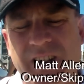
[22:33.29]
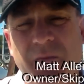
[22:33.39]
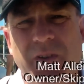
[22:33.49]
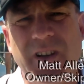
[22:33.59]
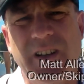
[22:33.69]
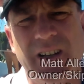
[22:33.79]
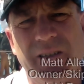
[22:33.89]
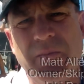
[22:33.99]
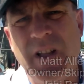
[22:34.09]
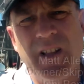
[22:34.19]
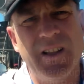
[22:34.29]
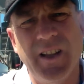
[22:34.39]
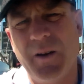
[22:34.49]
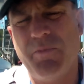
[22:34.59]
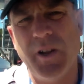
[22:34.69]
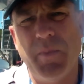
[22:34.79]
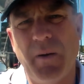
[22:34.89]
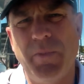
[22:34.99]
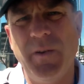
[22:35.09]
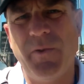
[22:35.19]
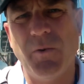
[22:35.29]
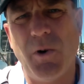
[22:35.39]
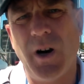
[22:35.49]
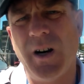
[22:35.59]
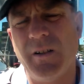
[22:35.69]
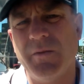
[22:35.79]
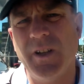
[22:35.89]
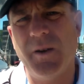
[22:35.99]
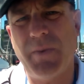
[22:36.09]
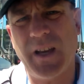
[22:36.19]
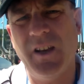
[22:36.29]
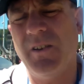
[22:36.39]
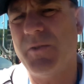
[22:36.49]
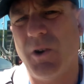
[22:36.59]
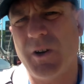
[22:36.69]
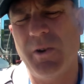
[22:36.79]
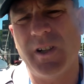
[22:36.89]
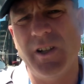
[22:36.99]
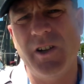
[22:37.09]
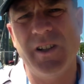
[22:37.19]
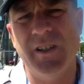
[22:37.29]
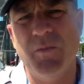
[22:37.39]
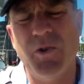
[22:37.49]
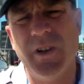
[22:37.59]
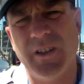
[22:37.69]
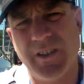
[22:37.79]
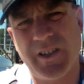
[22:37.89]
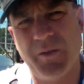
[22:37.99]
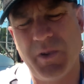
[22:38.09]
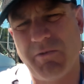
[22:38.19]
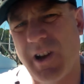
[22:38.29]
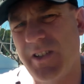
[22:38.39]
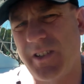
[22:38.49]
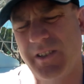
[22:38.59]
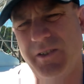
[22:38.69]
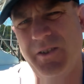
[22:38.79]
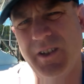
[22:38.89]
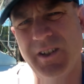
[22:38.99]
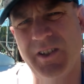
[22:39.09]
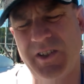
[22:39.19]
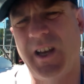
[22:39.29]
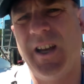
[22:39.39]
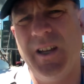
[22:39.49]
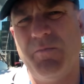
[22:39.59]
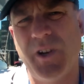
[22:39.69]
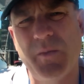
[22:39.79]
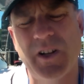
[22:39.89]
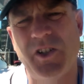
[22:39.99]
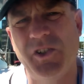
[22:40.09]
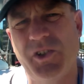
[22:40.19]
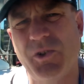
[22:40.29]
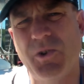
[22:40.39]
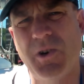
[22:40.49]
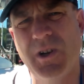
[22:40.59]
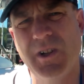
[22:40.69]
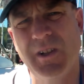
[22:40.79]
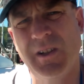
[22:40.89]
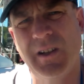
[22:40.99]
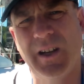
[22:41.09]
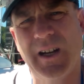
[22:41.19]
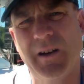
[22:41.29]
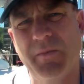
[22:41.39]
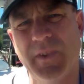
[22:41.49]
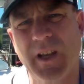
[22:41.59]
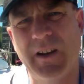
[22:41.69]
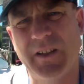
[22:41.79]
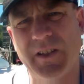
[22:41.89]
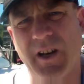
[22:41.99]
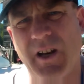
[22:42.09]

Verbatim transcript: a couple of weeks ago, and he was telling me about that, and they're getting Anthony involved, and yeah. Anthony's very, as we've seen with the, the support he's done with uh, charity,